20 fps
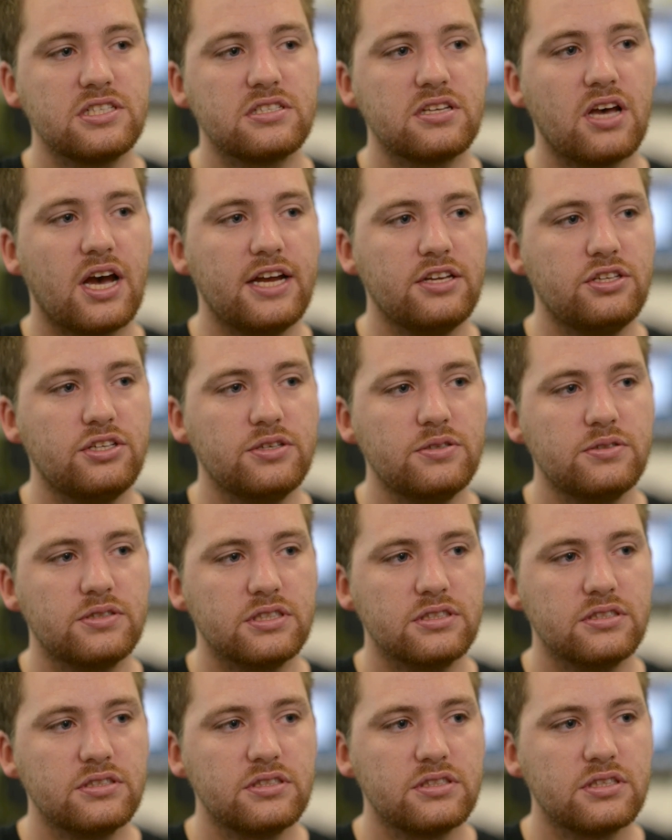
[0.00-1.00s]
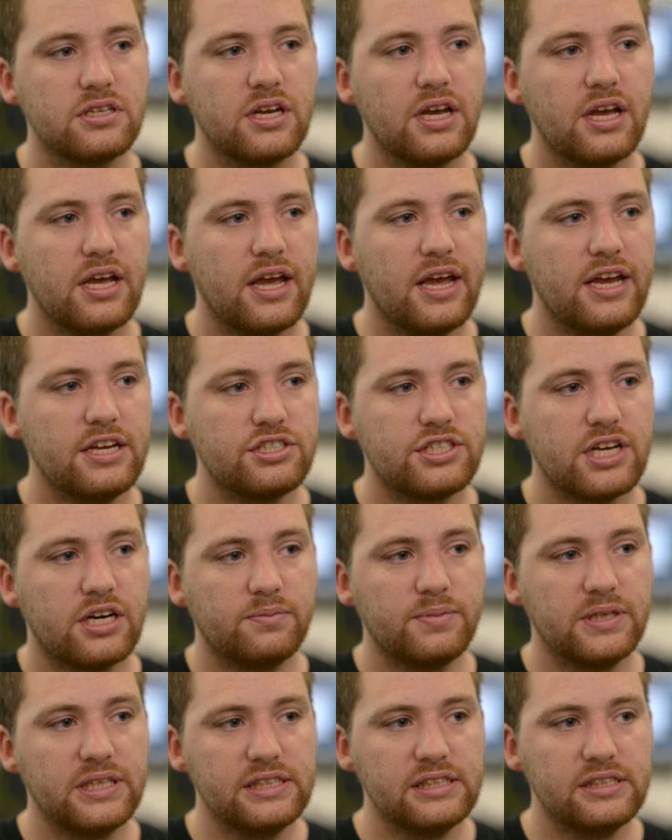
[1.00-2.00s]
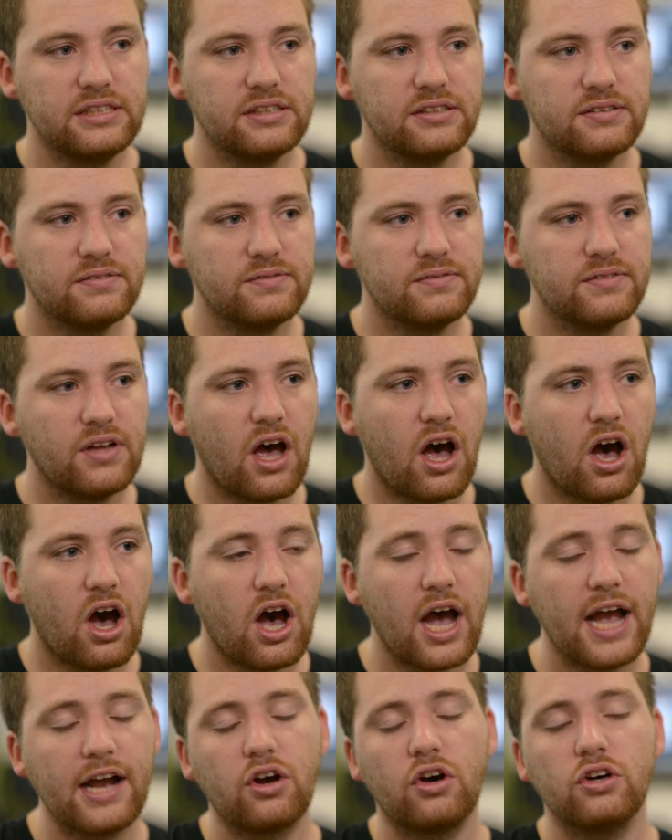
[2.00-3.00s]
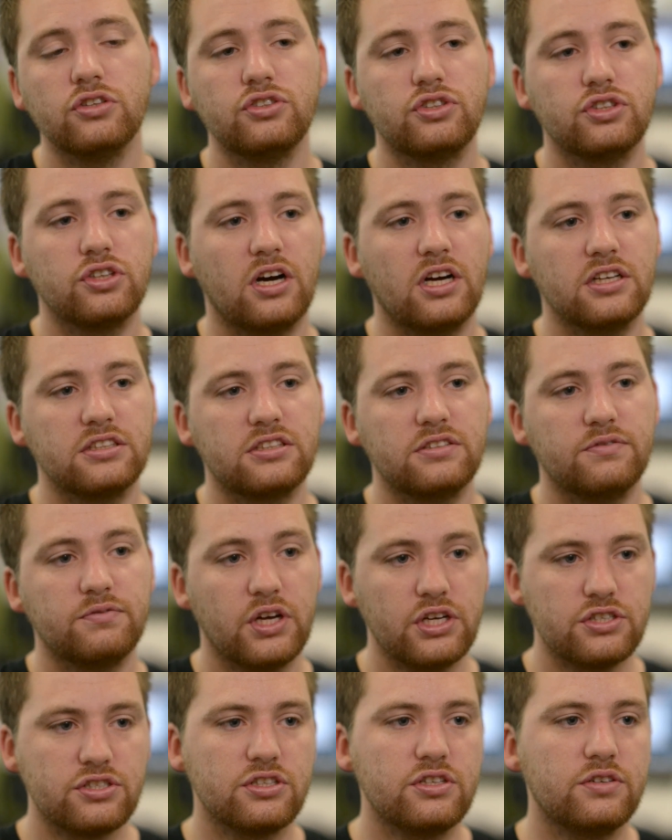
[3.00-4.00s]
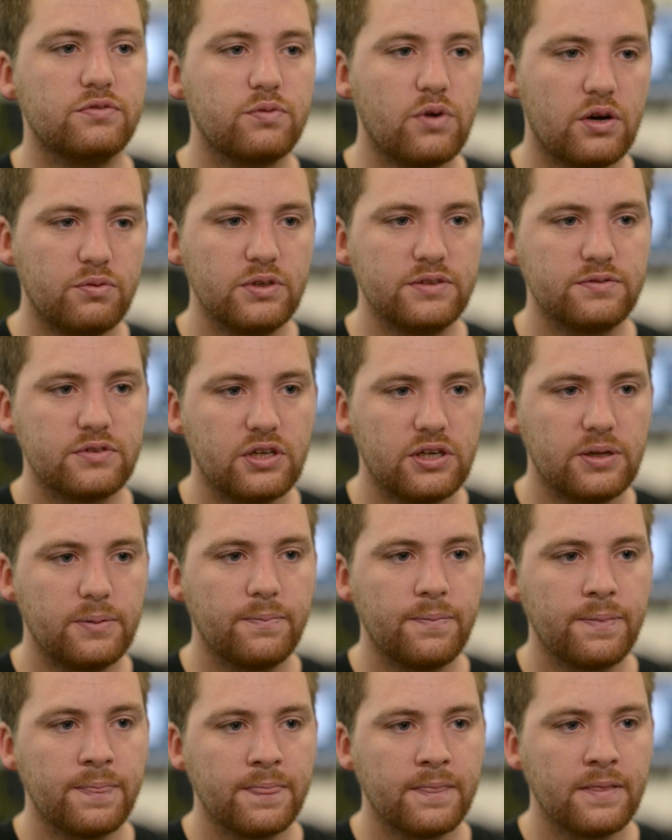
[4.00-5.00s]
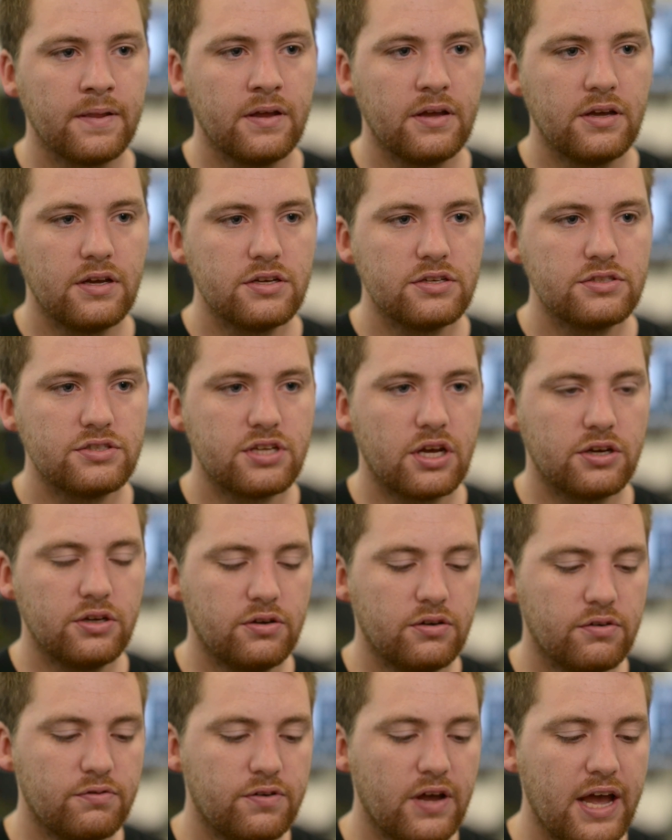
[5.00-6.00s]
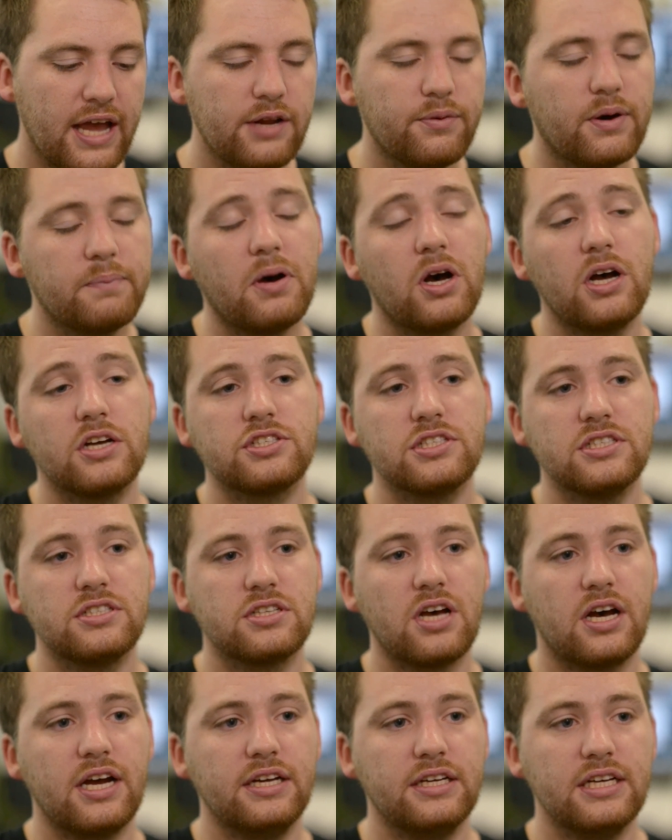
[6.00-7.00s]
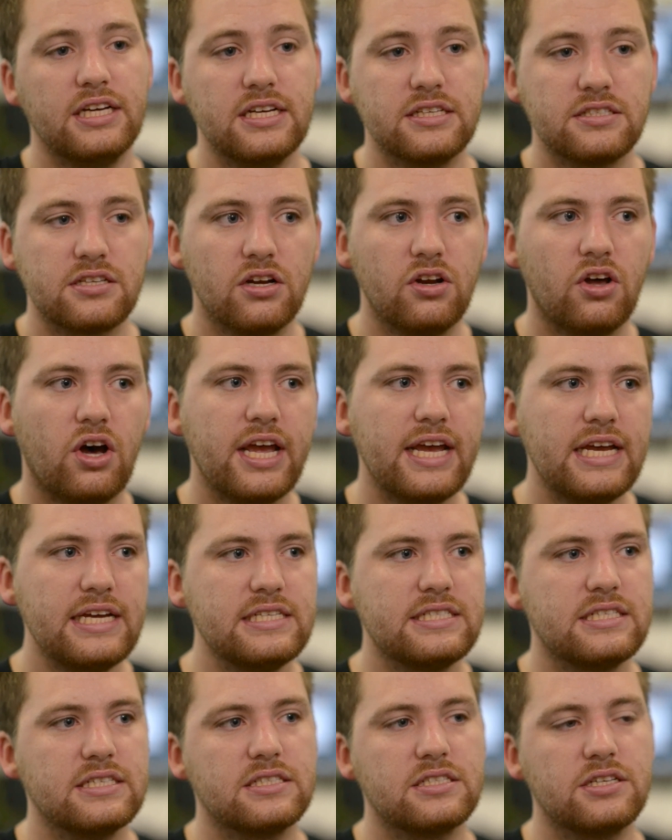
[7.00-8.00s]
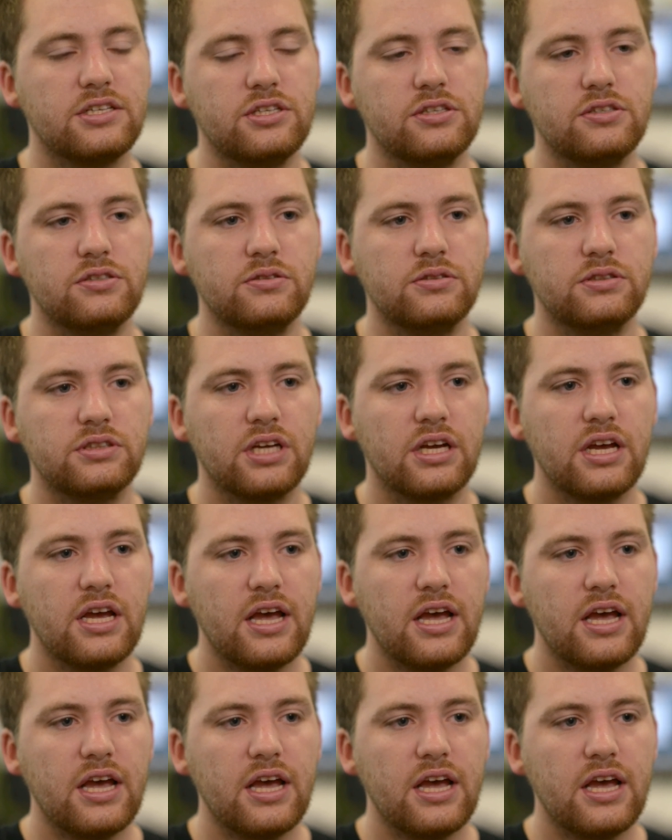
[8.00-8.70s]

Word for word: sighted users. It shall be a high contrast version of what we've got. So for anyone partially sighted, it's a lot easier to use